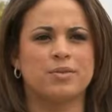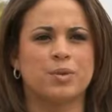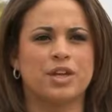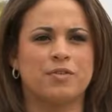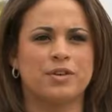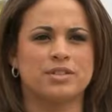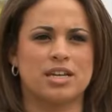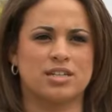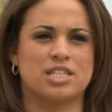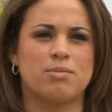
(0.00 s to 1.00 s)
it really feels
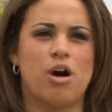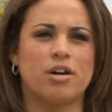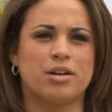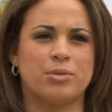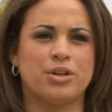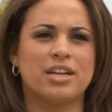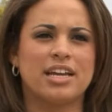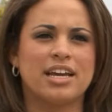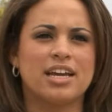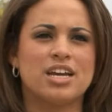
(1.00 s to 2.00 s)
like a small
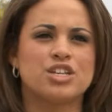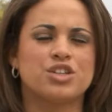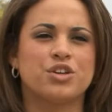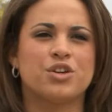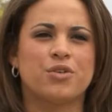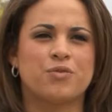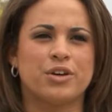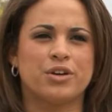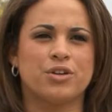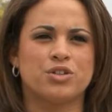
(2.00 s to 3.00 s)
community, so you don't
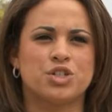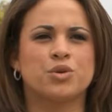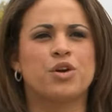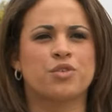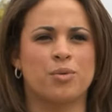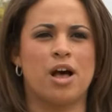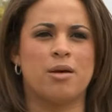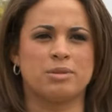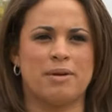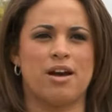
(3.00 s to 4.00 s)
feel too
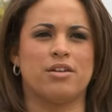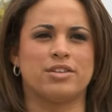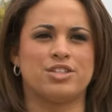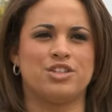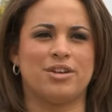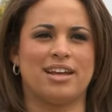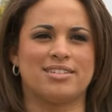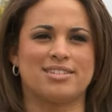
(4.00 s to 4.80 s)
overwhelmed by all the students.